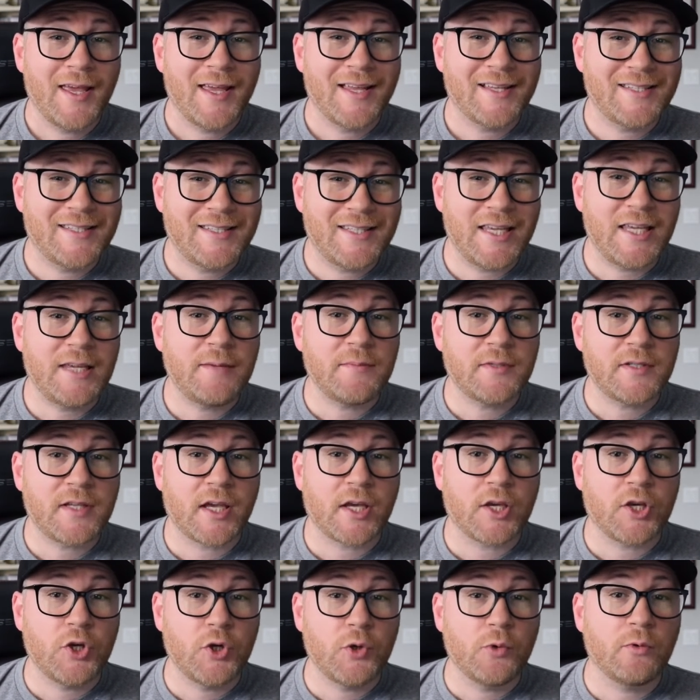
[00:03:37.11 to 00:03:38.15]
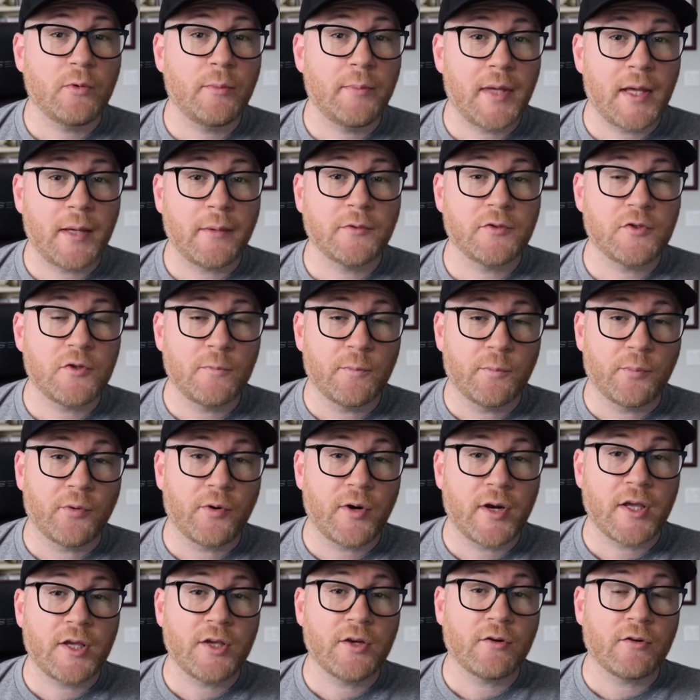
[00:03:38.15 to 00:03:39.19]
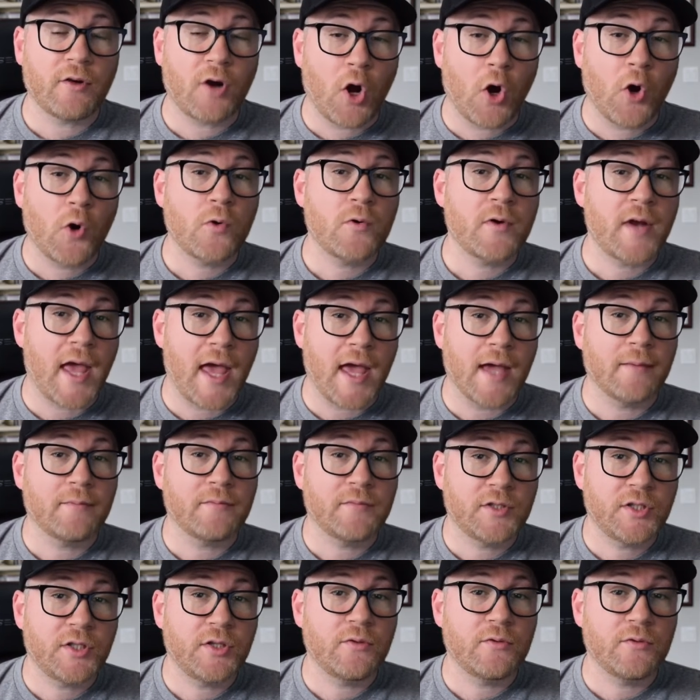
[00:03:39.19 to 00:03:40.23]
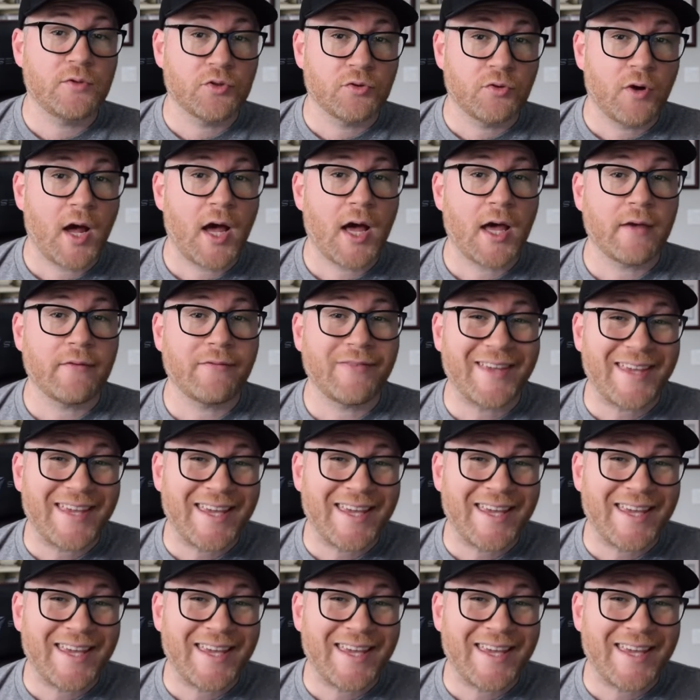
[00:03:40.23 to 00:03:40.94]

seems like you will be able to bring your own M2 drive